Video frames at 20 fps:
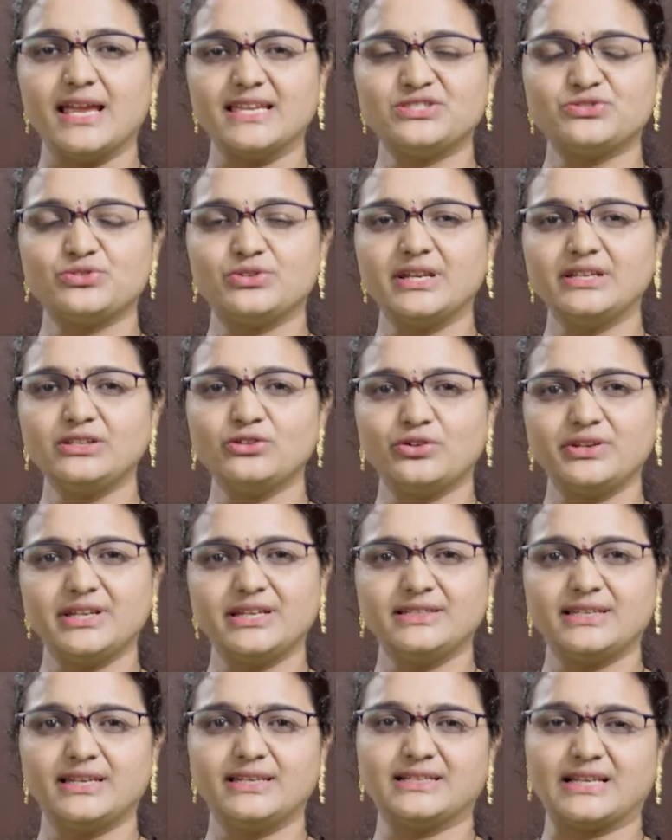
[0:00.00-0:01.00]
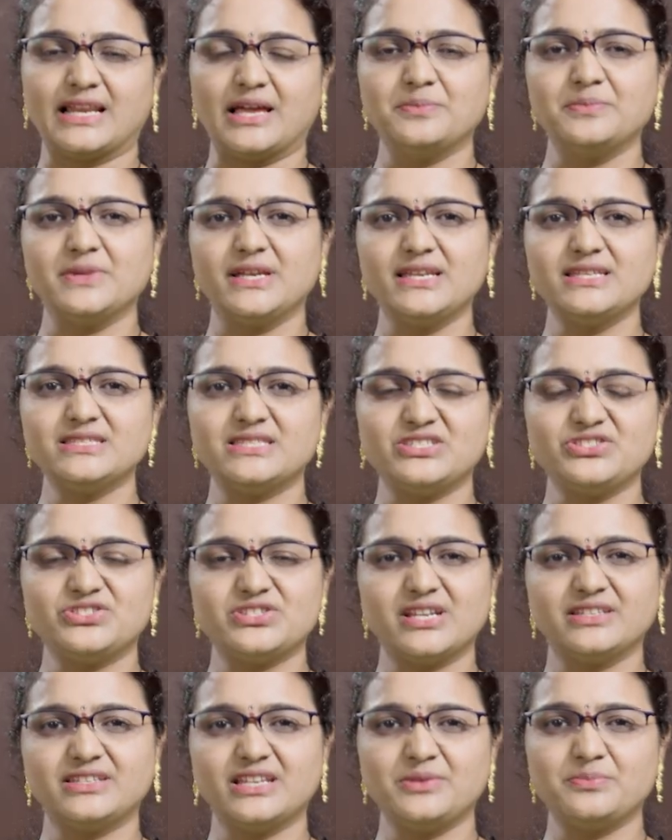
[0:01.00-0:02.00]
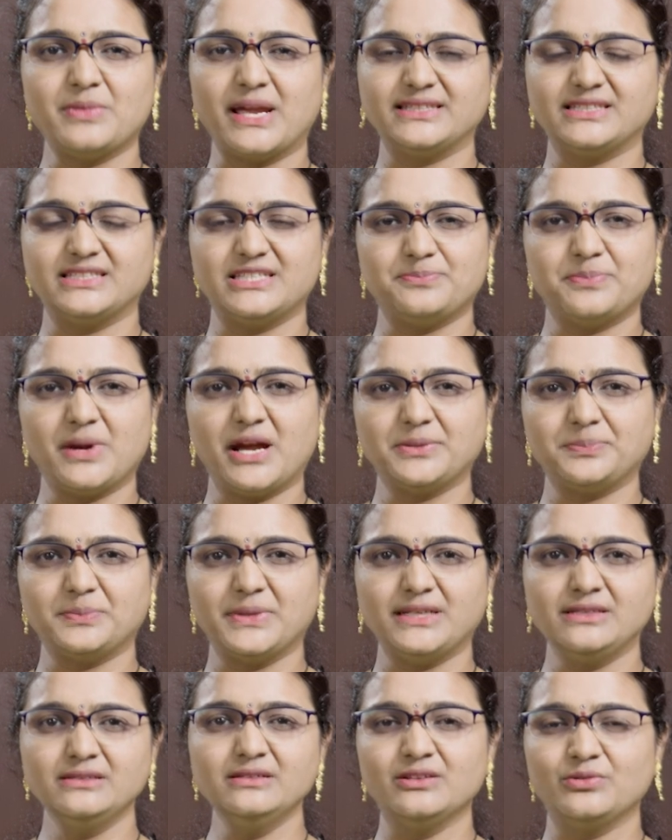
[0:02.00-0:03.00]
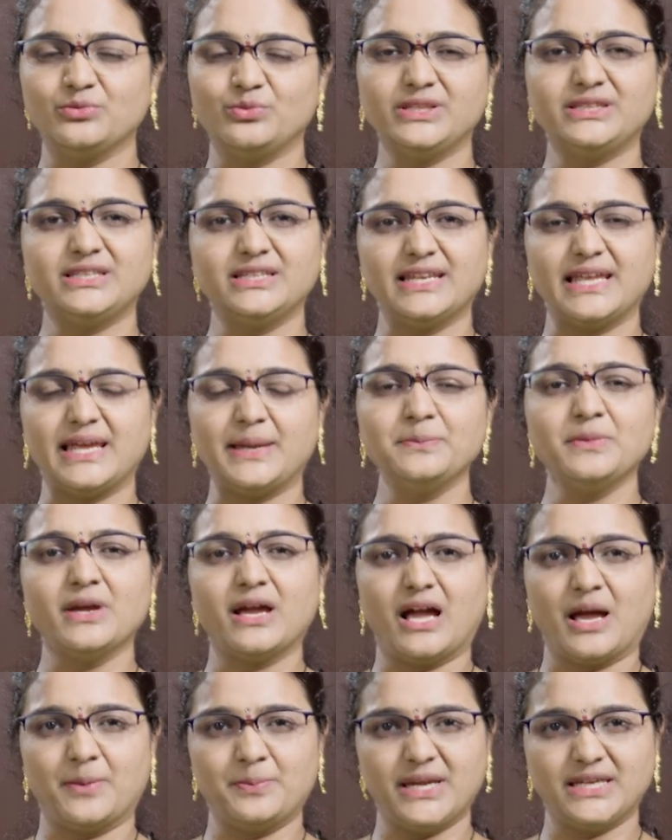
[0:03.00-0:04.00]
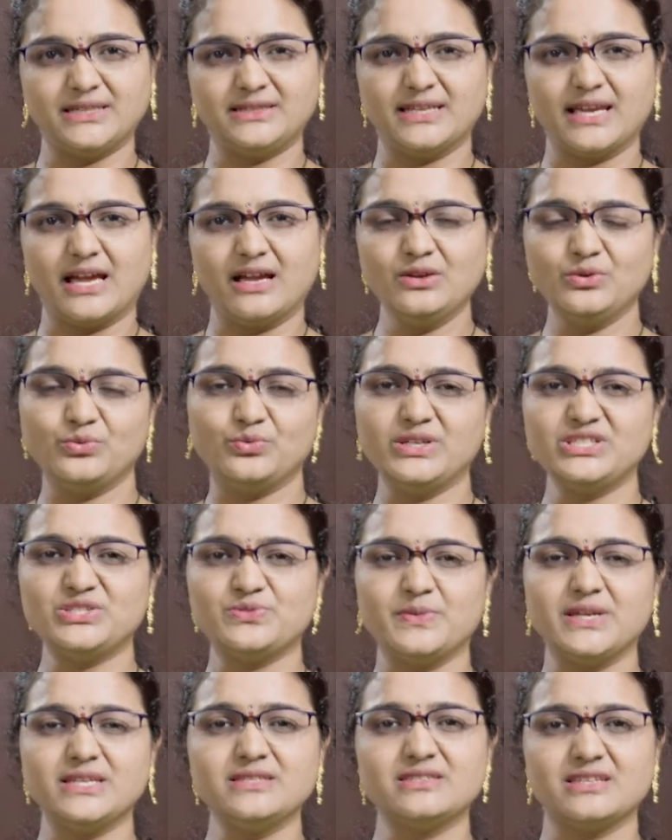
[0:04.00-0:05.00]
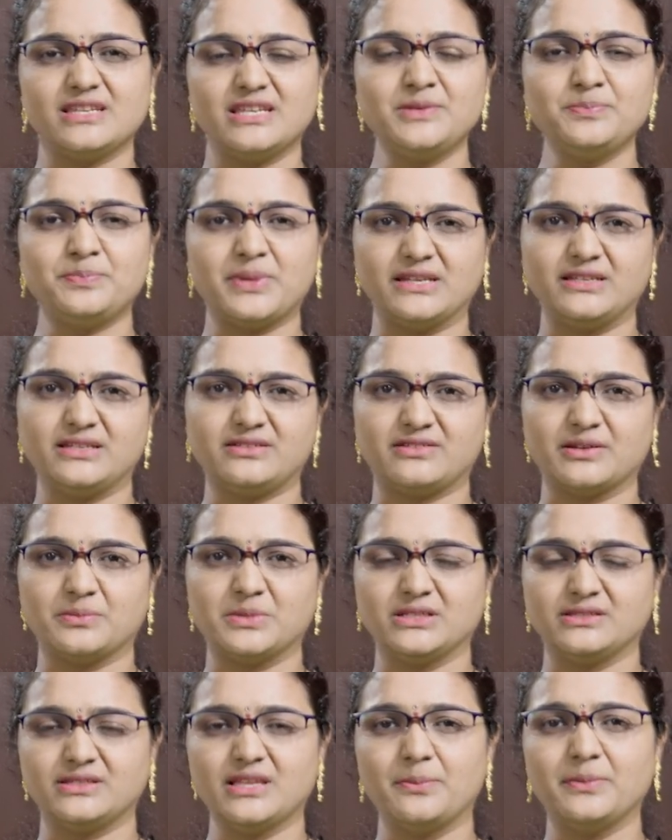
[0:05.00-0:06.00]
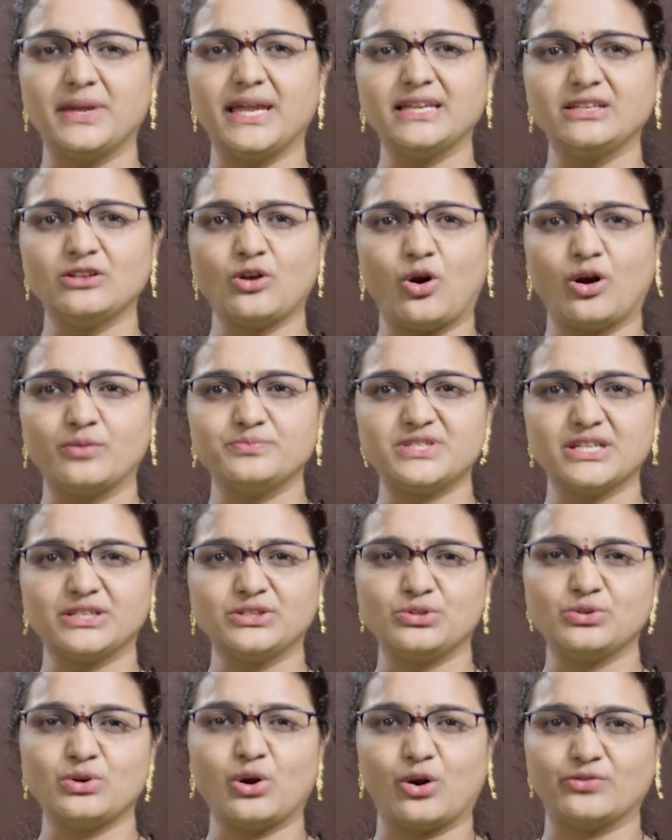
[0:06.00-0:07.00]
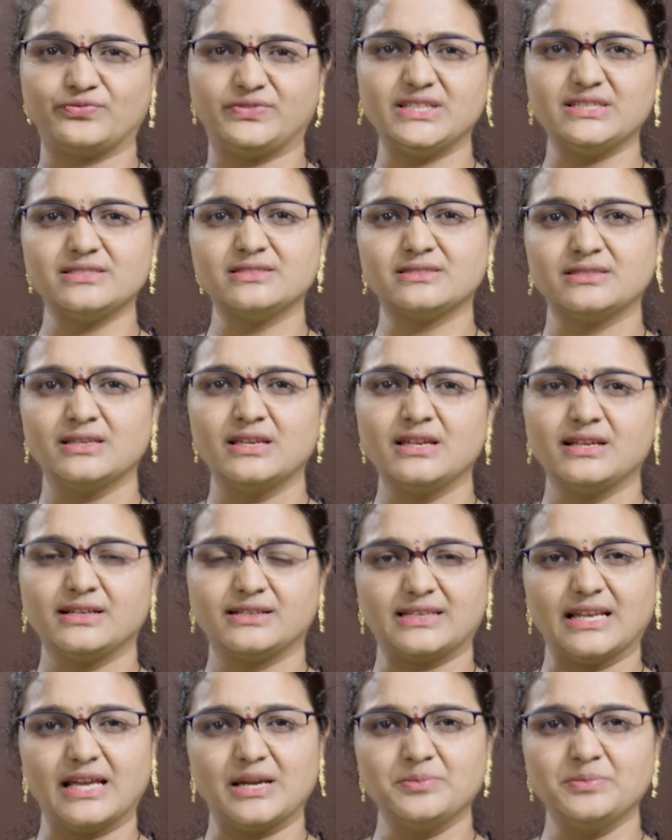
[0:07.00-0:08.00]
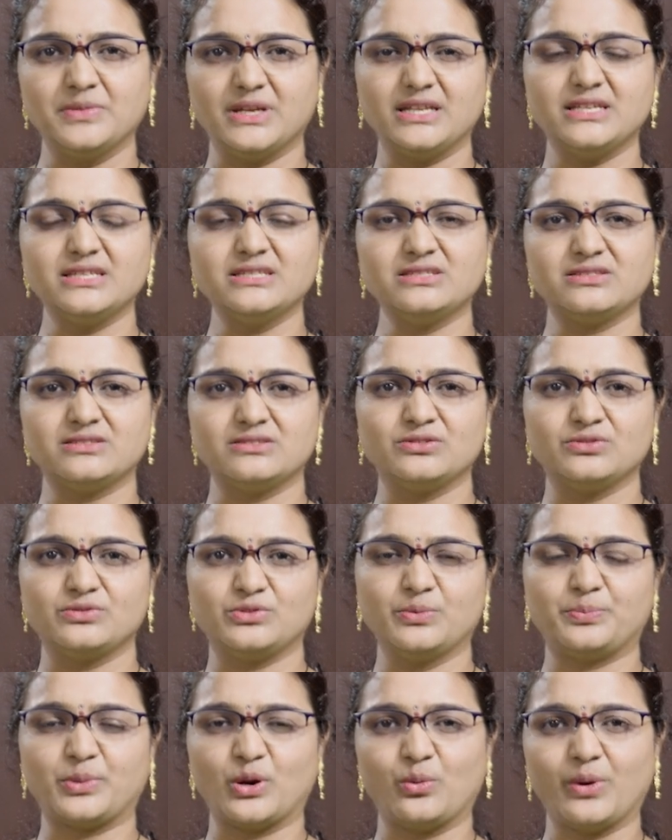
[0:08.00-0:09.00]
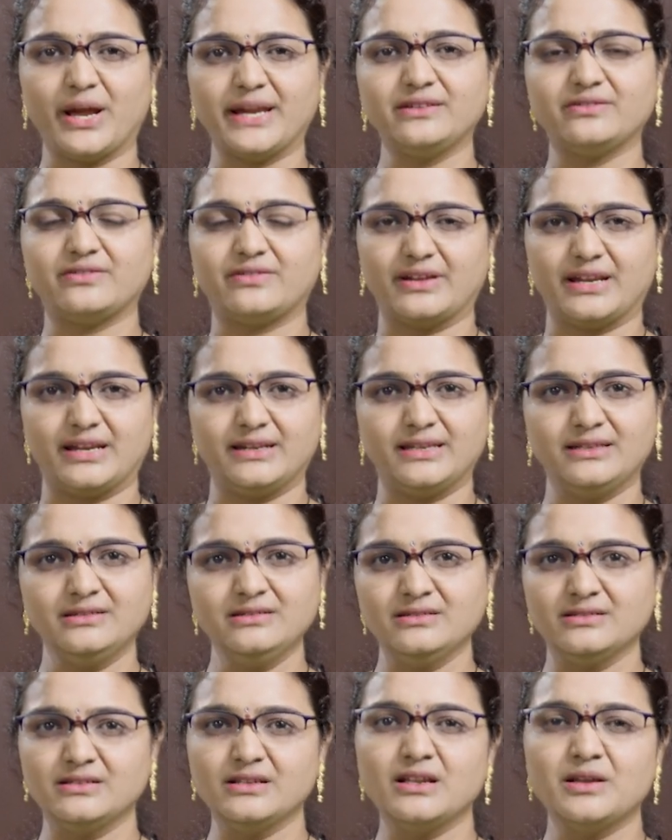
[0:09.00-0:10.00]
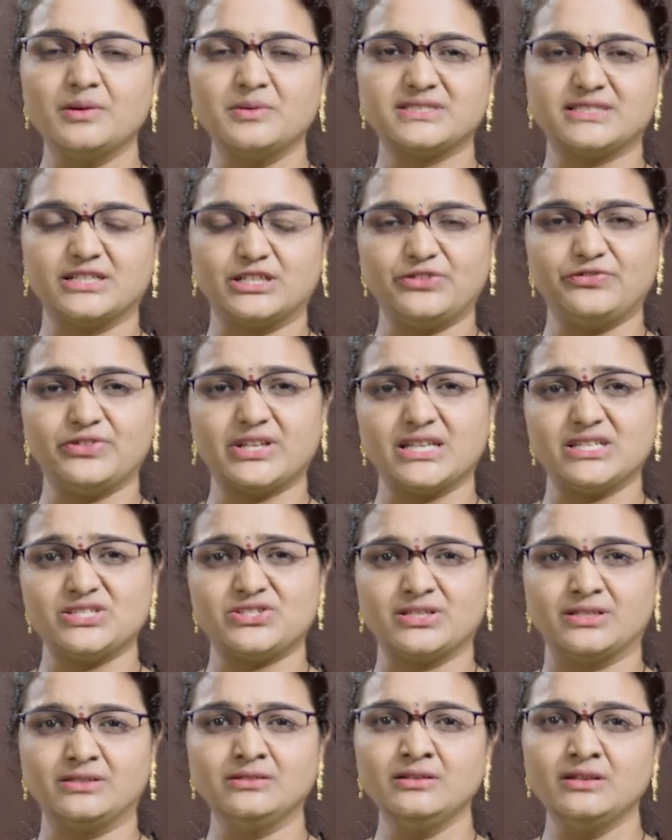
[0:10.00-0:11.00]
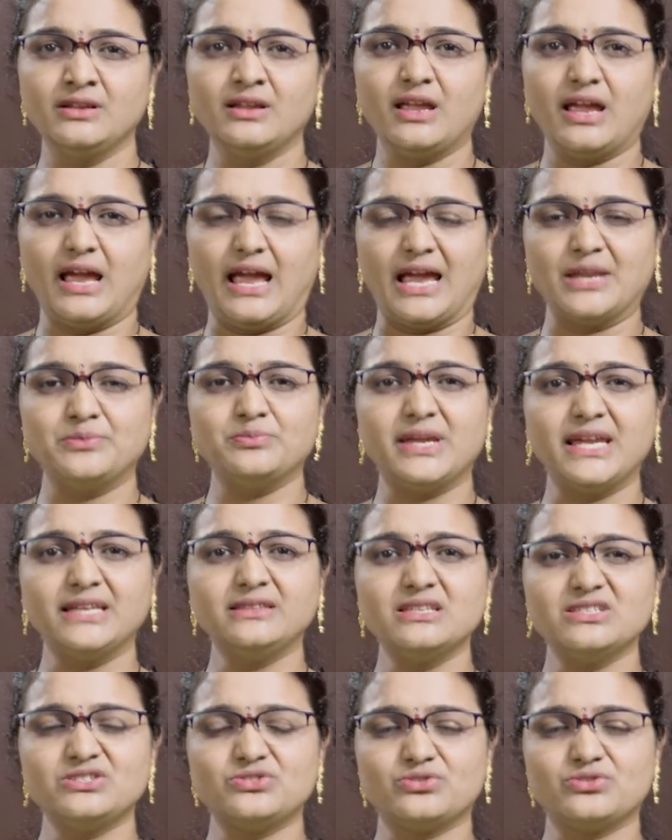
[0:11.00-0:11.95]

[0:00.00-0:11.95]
A student-oriented club is initiated by the department with the name Abhedya, which means impenetrable. The main objective of this club is to provide training, certification, and make the